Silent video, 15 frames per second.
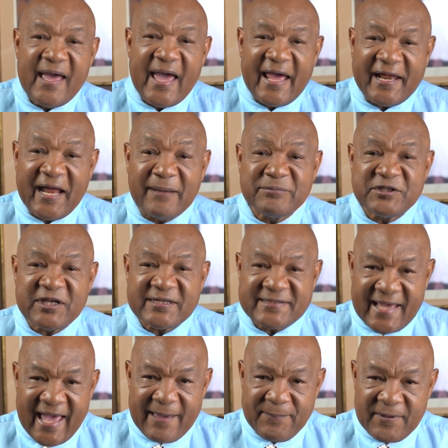And I'm just
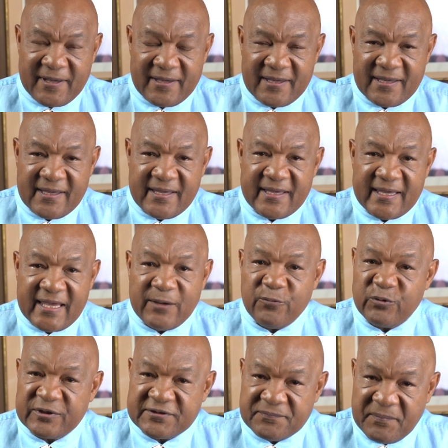happy it
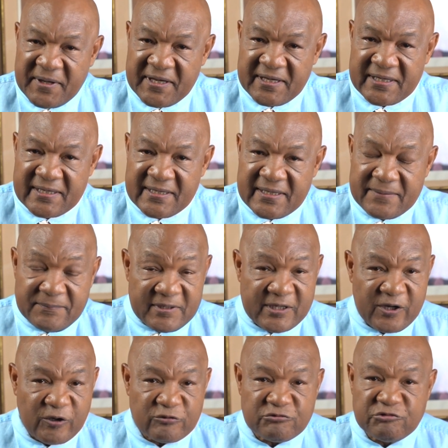was me,
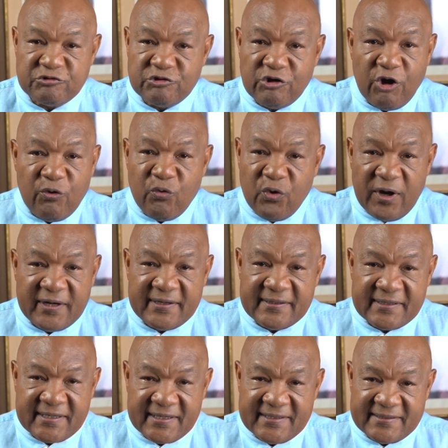because no
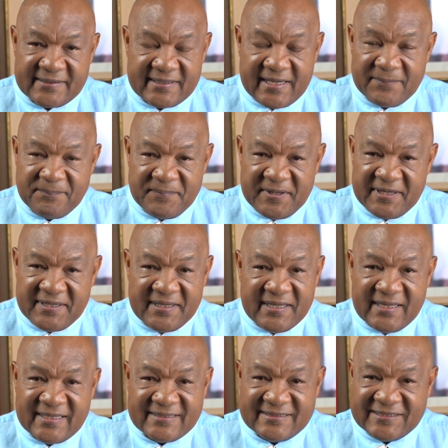one can be
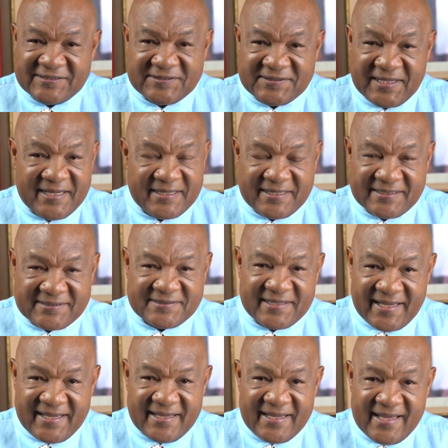distinct and
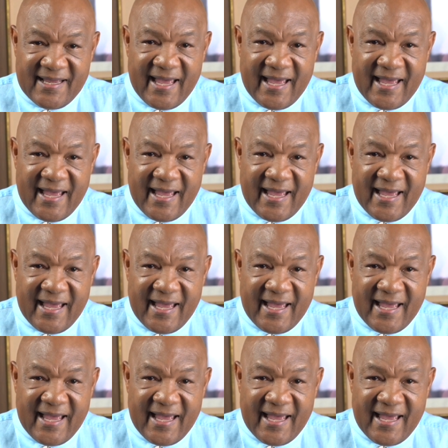say,